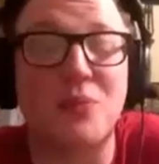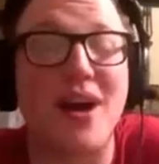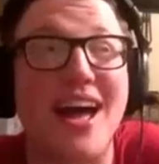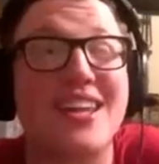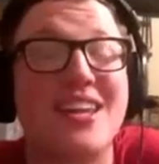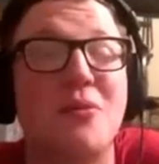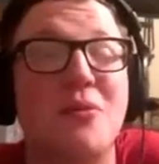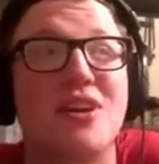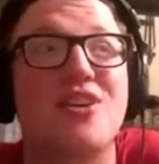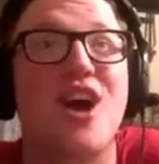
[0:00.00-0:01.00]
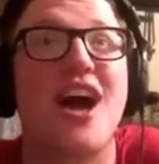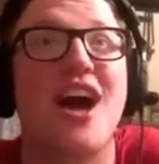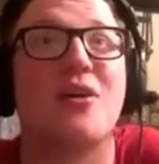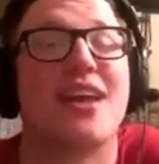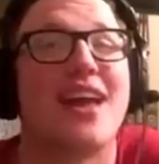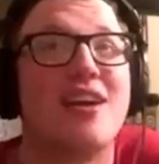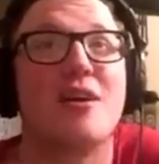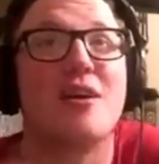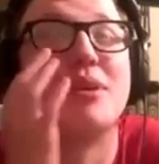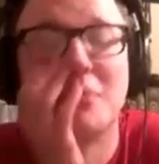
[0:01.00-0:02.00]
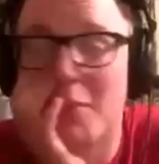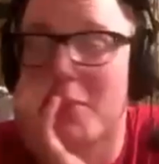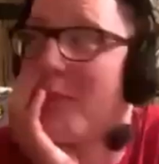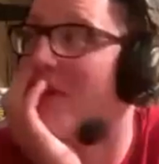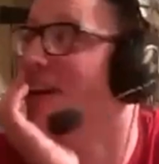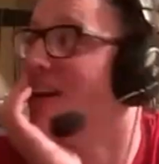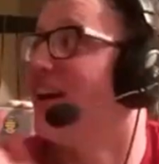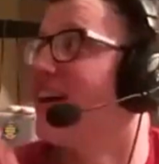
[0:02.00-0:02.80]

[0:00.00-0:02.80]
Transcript: didn't want to cry on air, but you